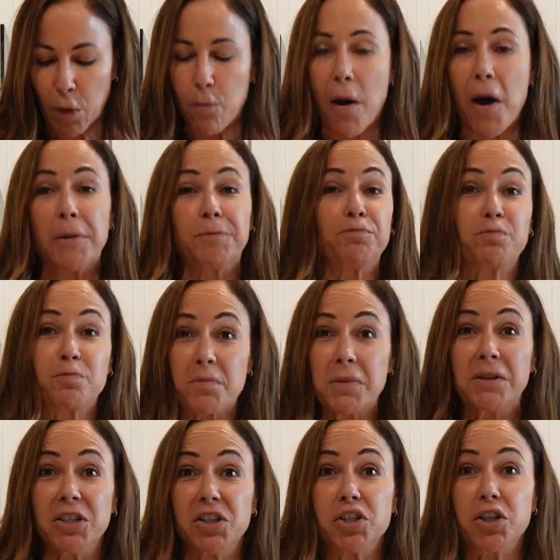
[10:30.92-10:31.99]
But
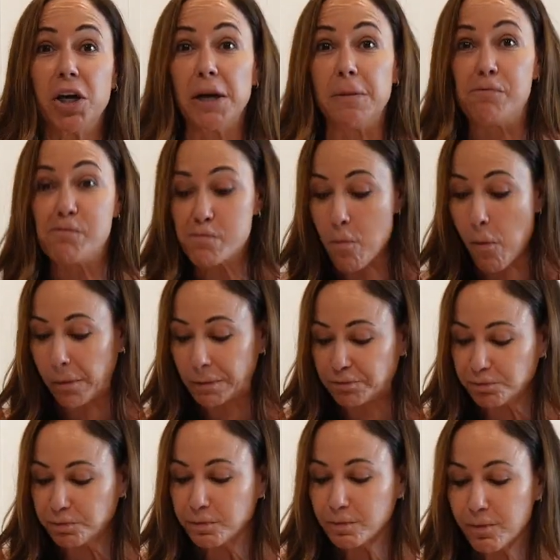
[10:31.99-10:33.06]
it was good.
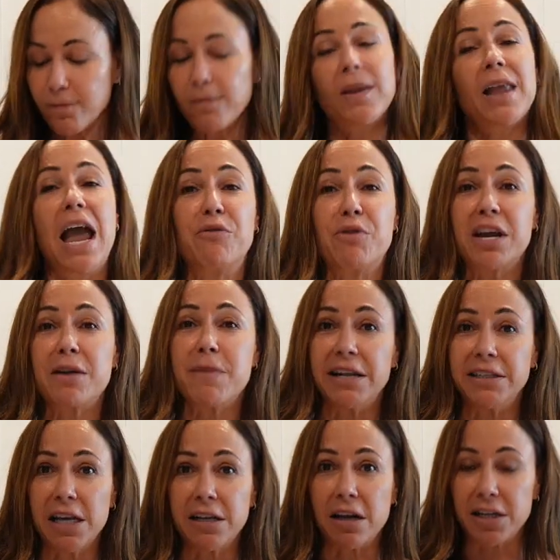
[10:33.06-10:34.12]
I
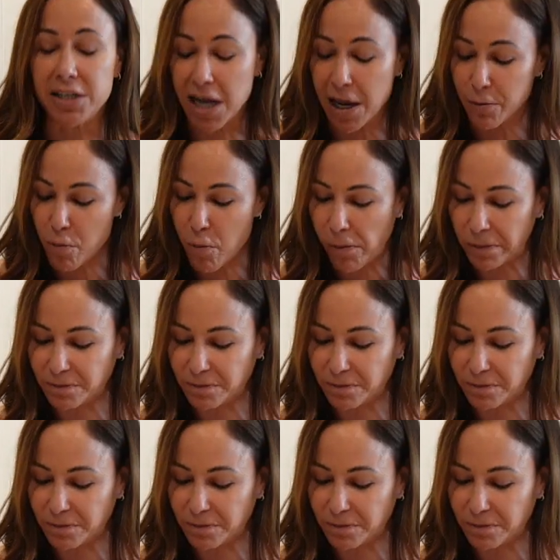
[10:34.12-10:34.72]
recommend 10 out of 10.